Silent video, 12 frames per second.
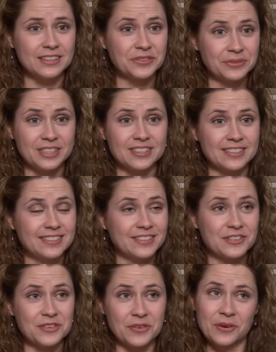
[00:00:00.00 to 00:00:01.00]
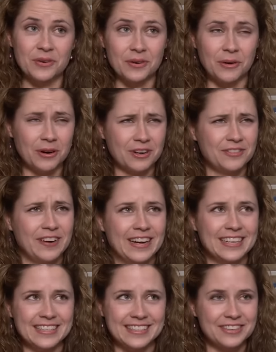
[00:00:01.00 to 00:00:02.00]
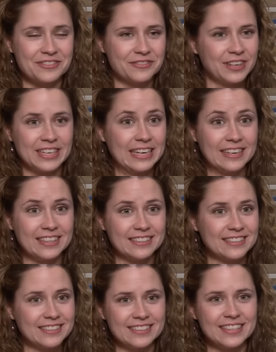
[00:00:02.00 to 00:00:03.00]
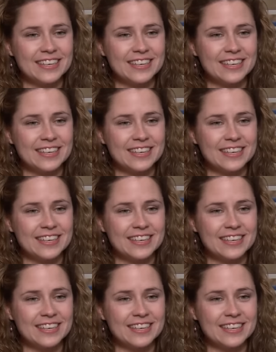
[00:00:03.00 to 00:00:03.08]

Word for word: It was horrifying and funny. And